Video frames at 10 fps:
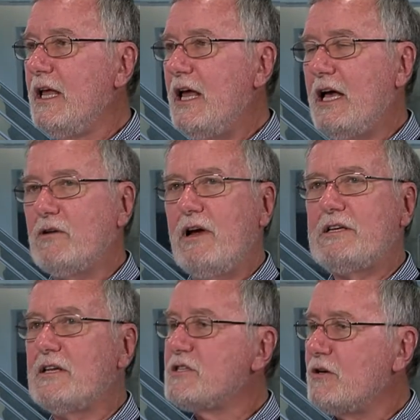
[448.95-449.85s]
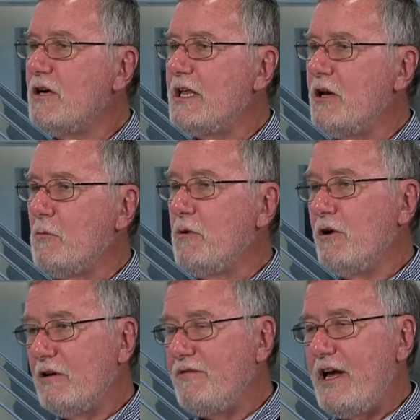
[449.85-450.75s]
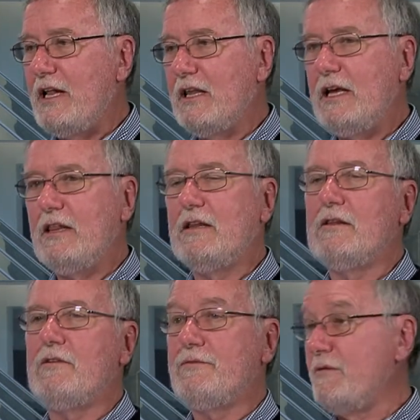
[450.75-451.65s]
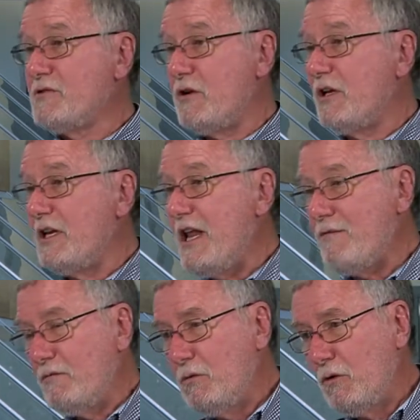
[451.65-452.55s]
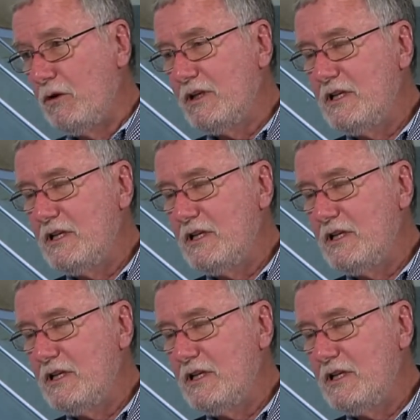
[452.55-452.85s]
uh, granted cert in Obergefell, and the Fifth Circuit never ruled